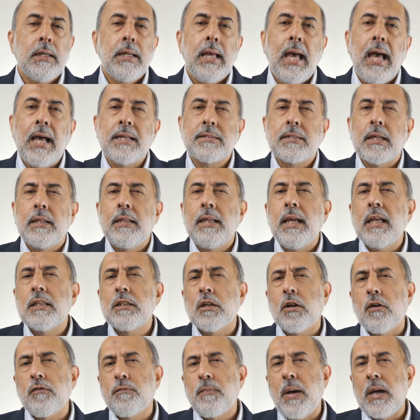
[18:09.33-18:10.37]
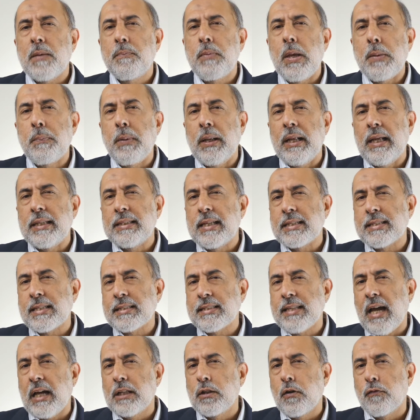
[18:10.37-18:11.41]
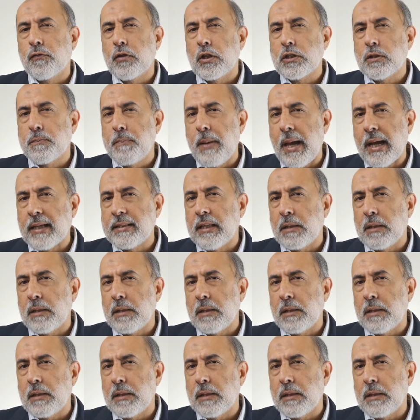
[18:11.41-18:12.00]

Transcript: As a leader of my people and as a sign of respect